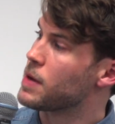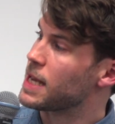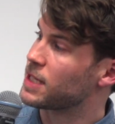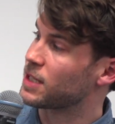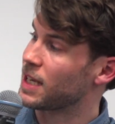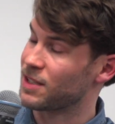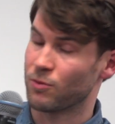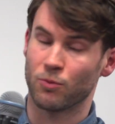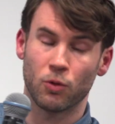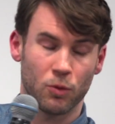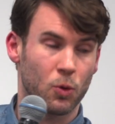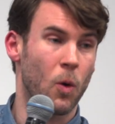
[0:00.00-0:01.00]
is
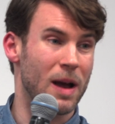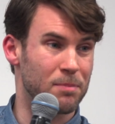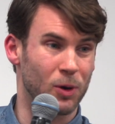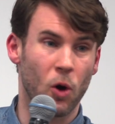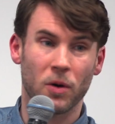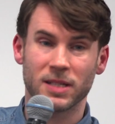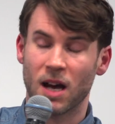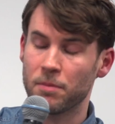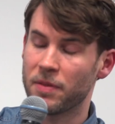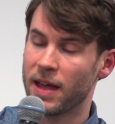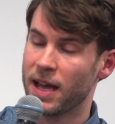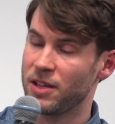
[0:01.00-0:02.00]
quite blocked
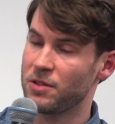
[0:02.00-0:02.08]
up there,